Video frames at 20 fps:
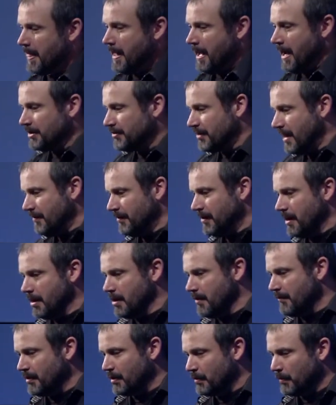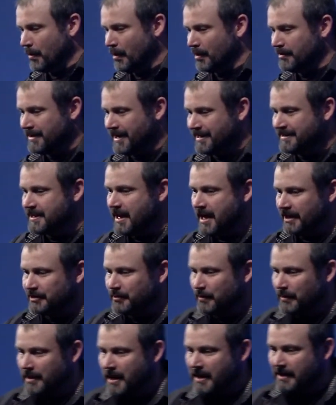I travel all over the world, and I talk
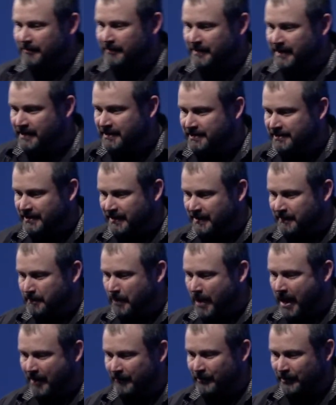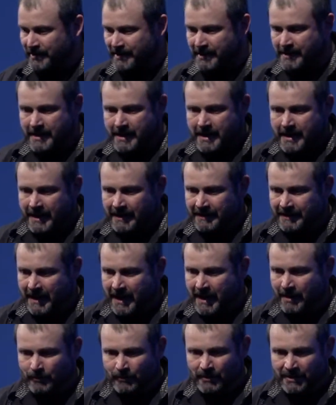to a lot of kids in poverty and
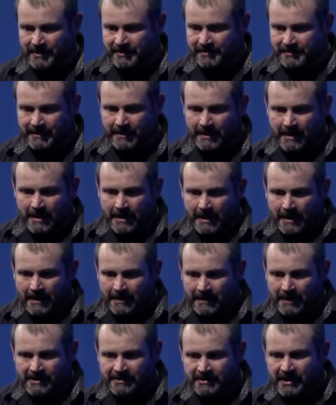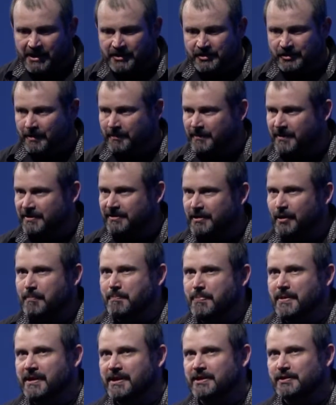at risk, and I teach them that their
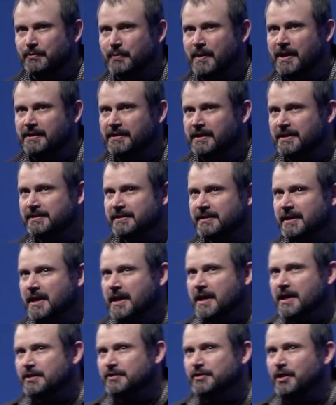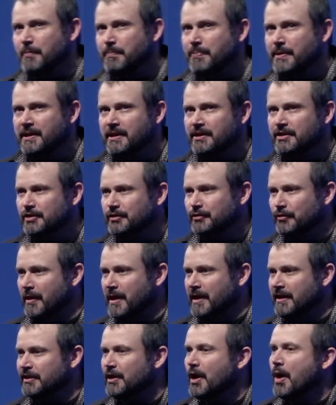biggest weakness is their biggest
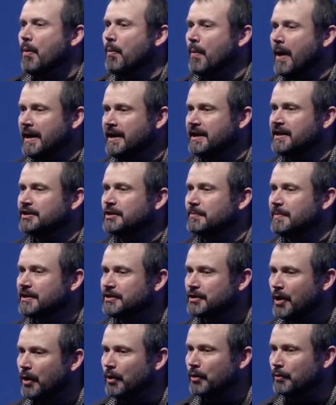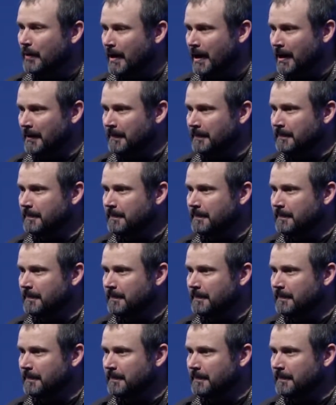strength waiting to be told well.